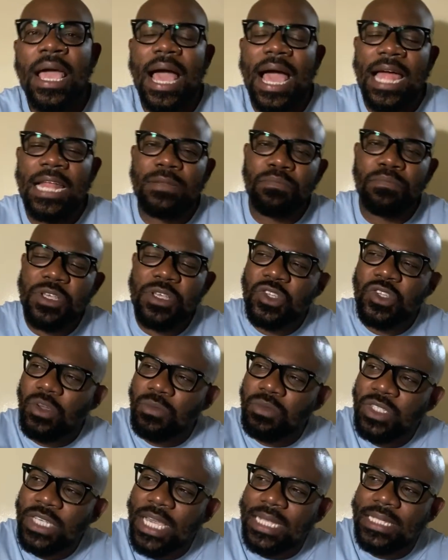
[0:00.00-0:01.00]
and be
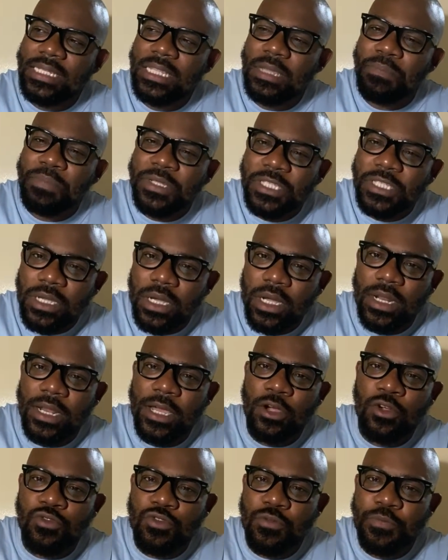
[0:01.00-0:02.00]
subjecting a particular
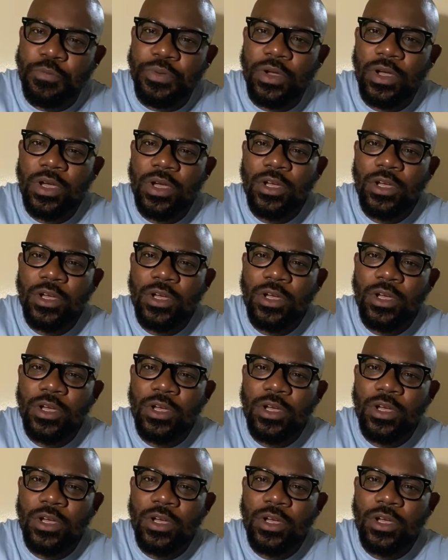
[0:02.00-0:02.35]
group